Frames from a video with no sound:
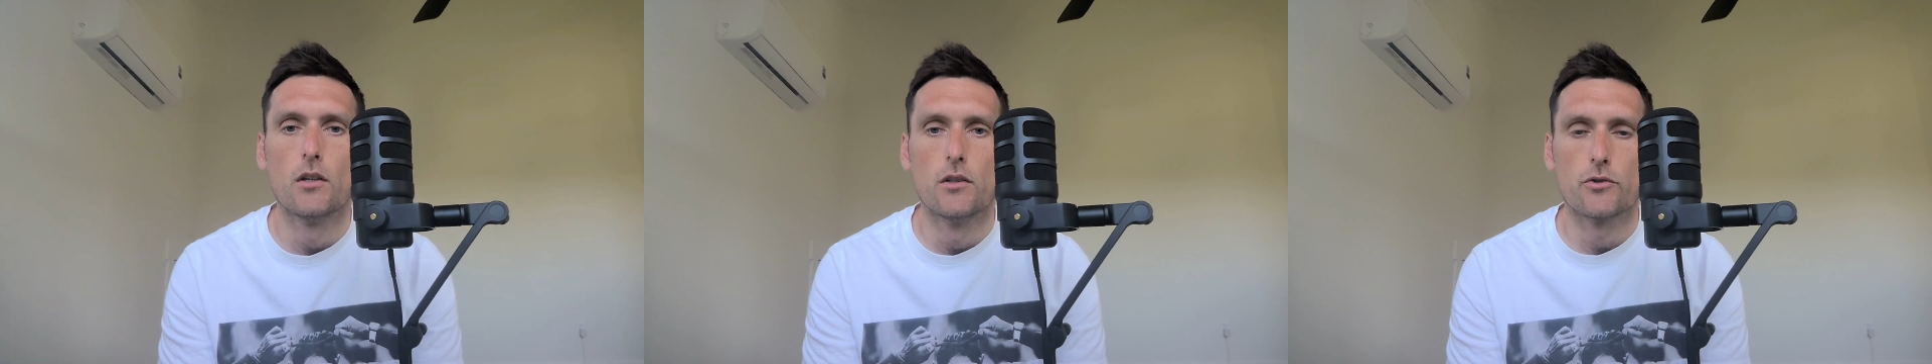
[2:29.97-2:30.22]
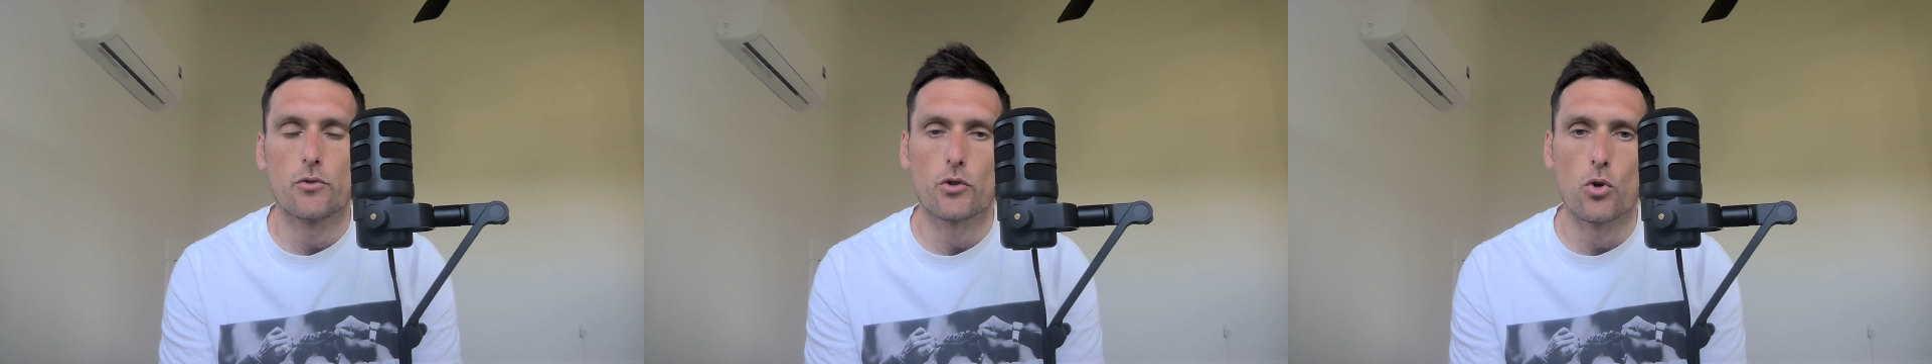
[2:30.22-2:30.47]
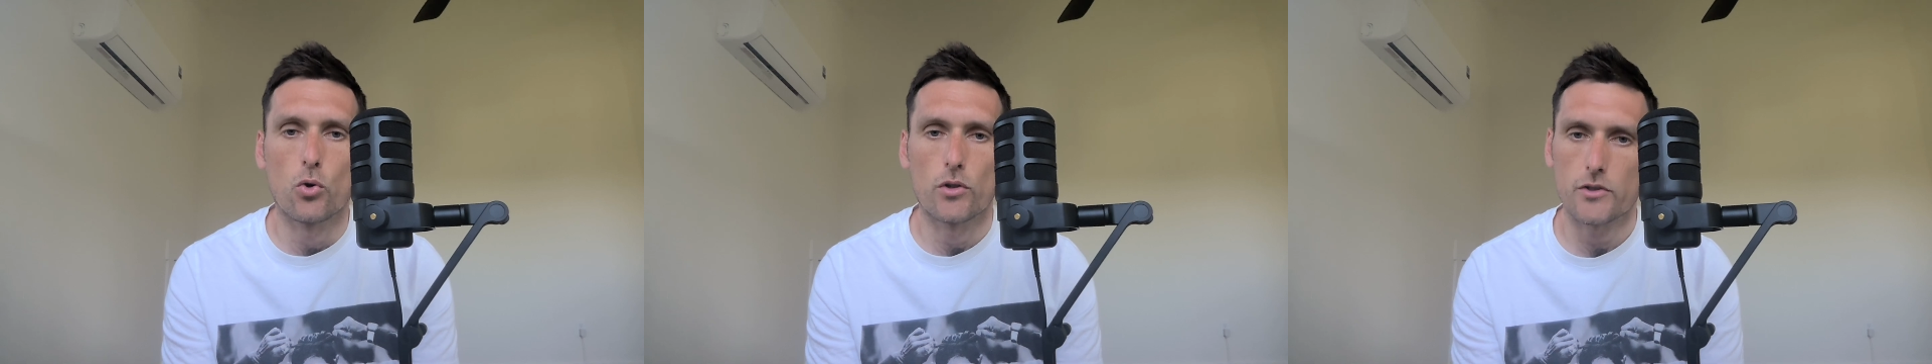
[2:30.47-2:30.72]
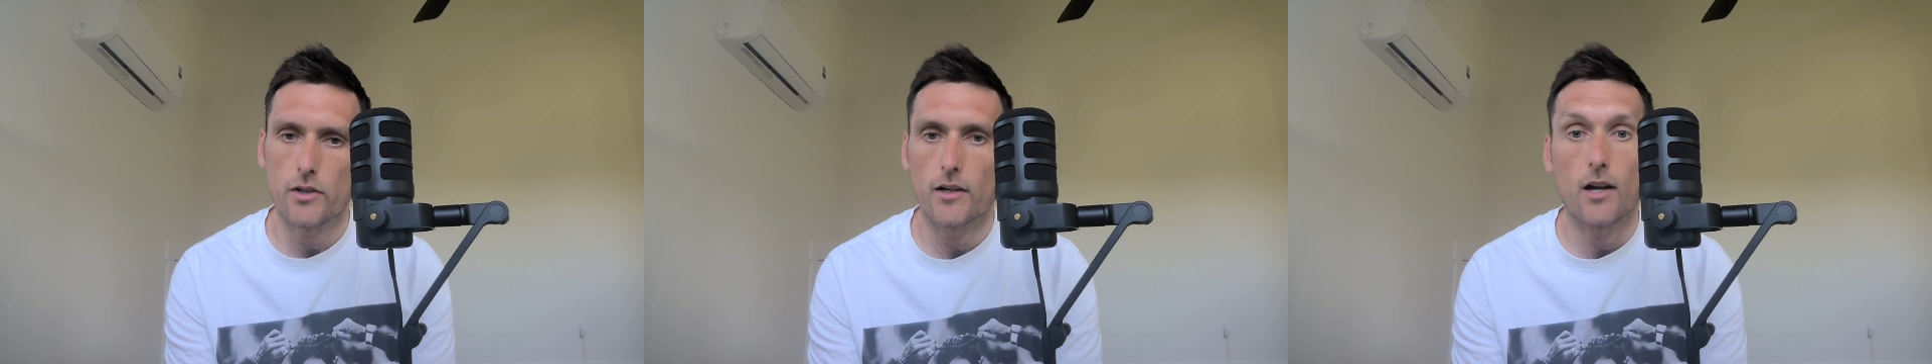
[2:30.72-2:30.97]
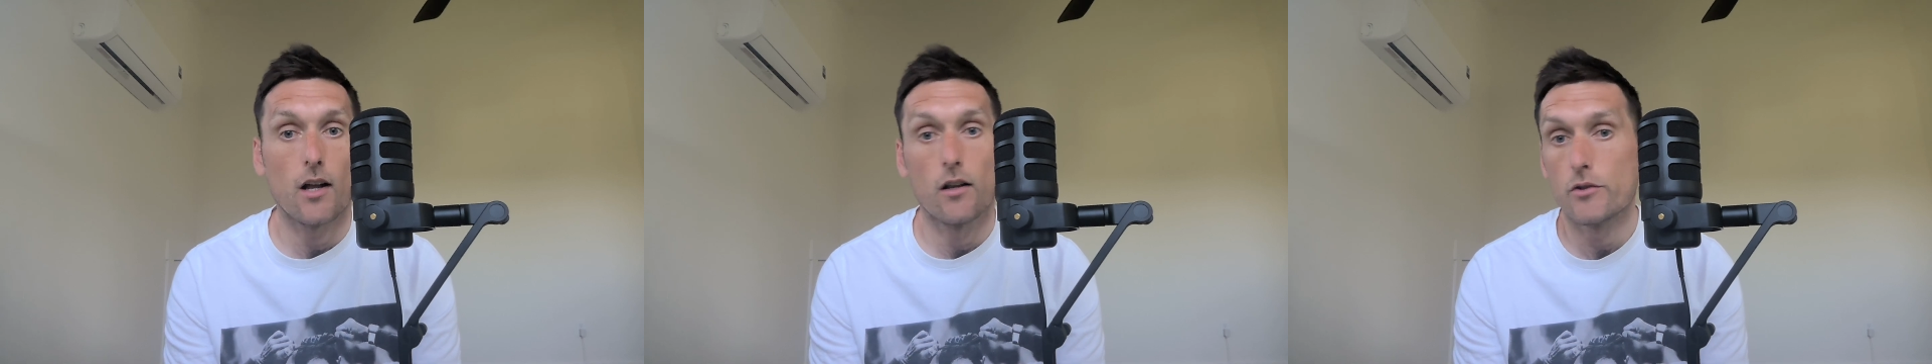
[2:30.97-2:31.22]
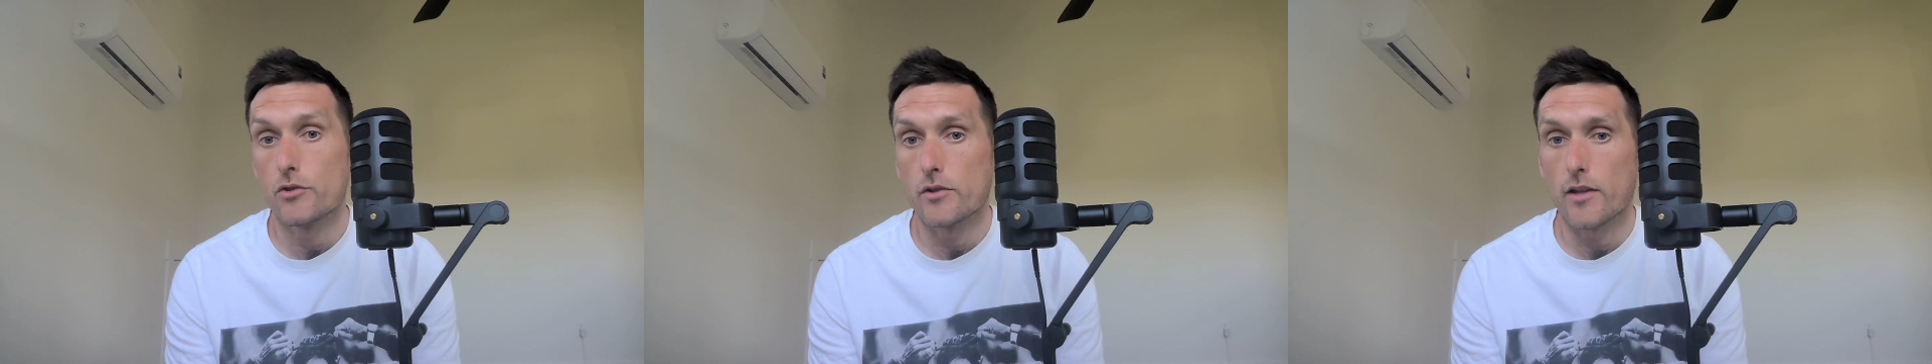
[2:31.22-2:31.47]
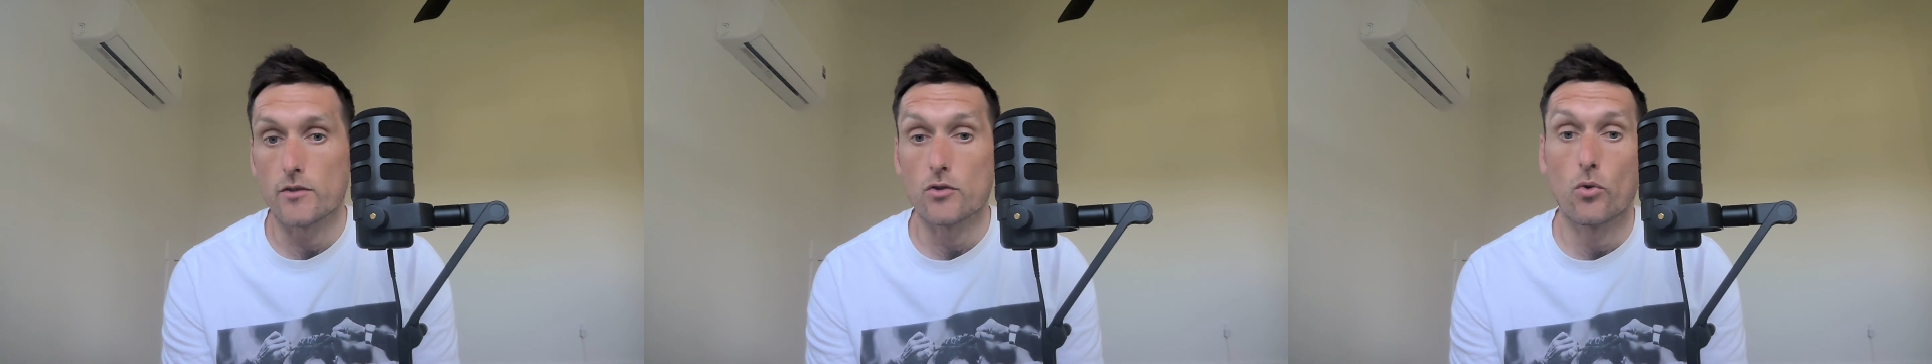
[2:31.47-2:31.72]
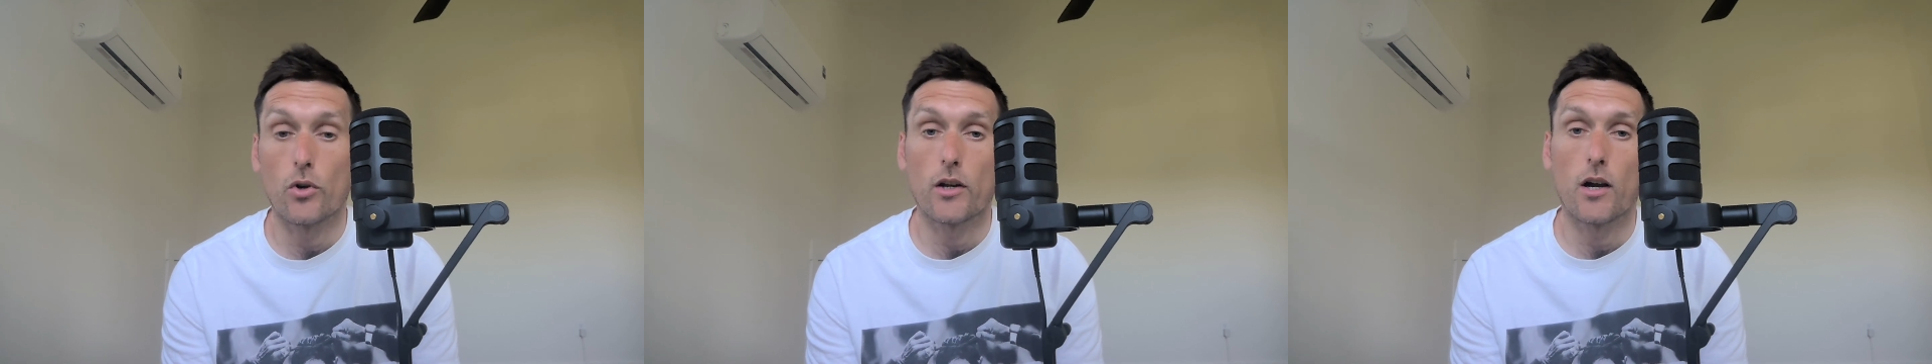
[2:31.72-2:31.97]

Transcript: So the core psychology that's going